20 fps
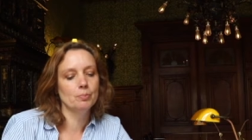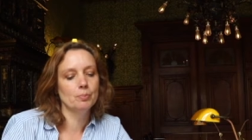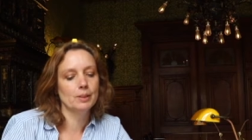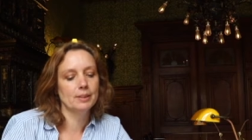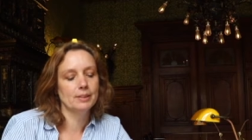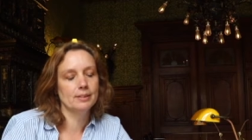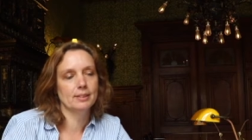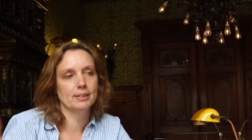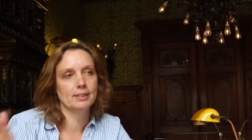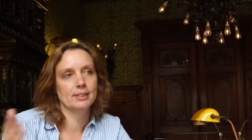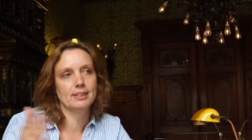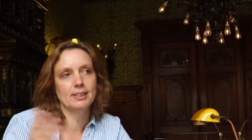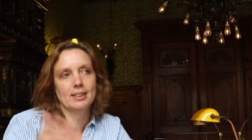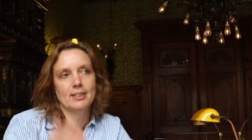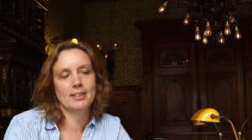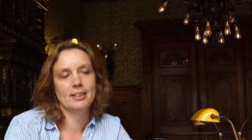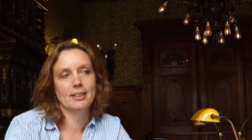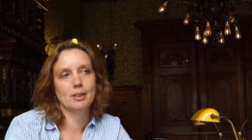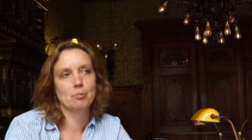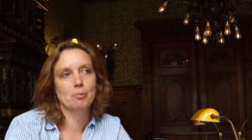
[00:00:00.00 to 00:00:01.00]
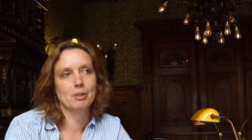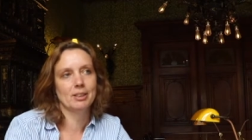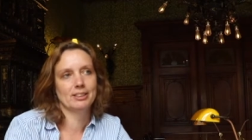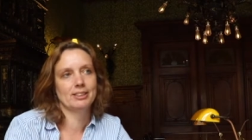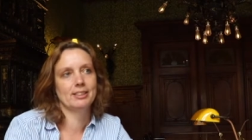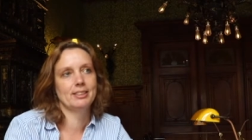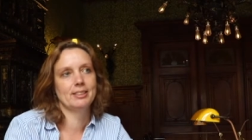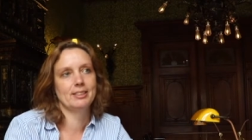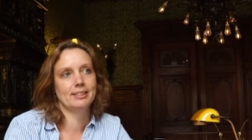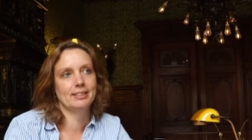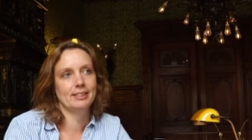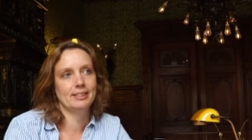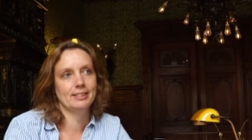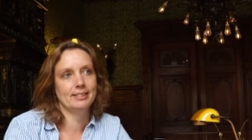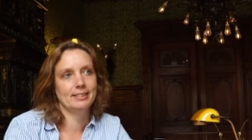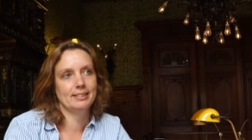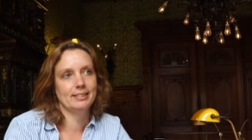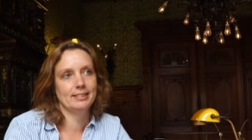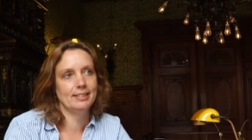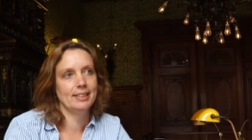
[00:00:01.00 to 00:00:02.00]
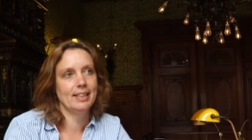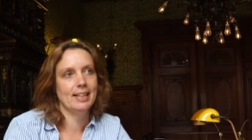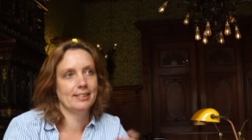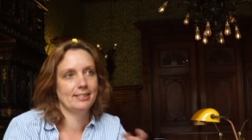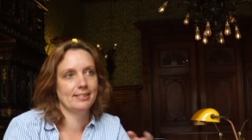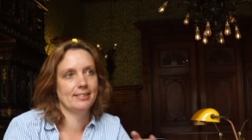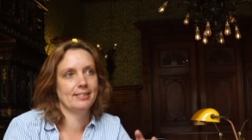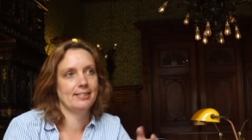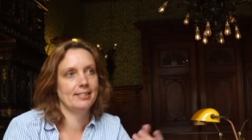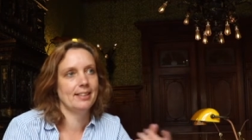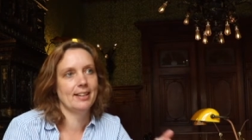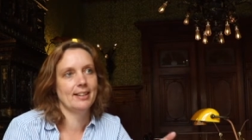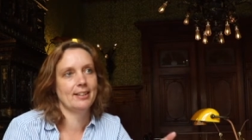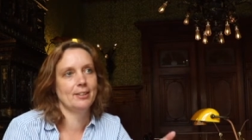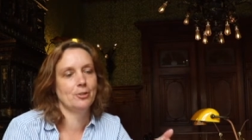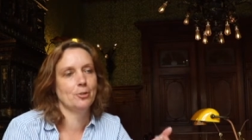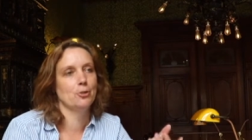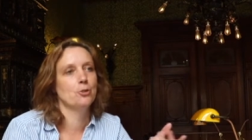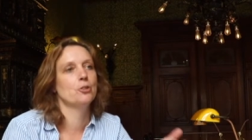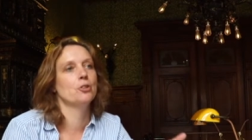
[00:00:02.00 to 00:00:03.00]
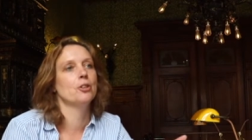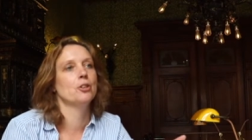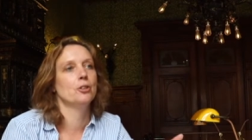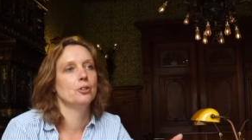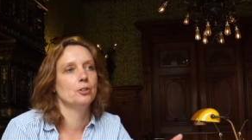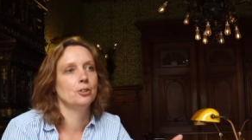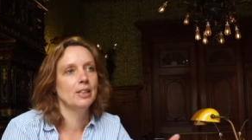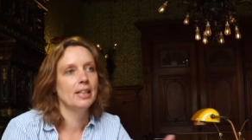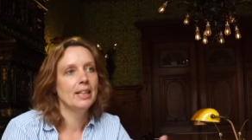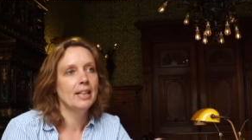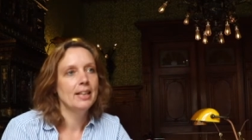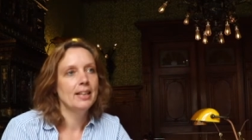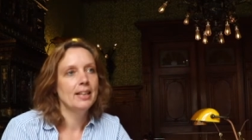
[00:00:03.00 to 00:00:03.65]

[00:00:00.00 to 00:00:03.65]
but there's nothing much yet there to show.